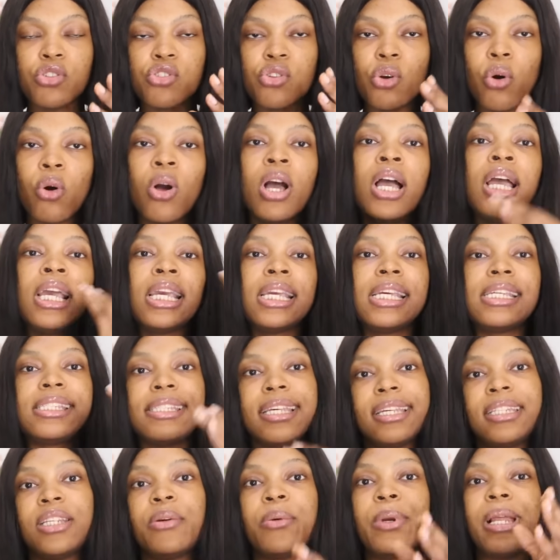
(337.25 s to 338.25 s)
So he
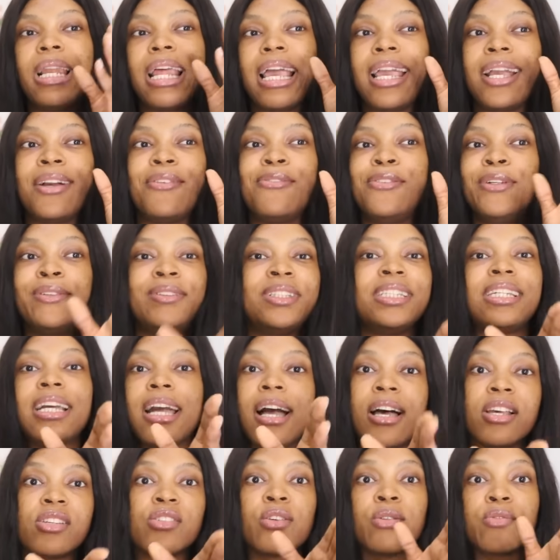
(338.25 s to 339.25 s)
said there were like 50
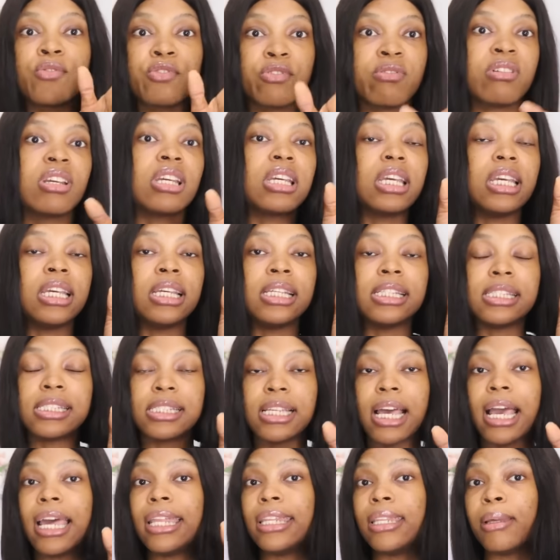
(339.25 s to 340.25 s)
cans of drink
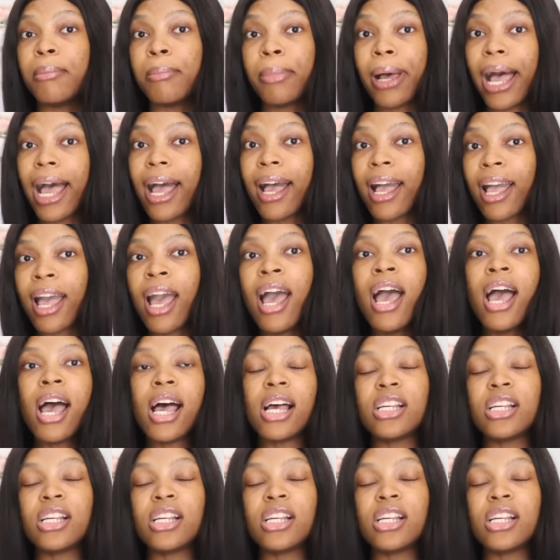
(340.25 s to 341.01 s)
inside the bag,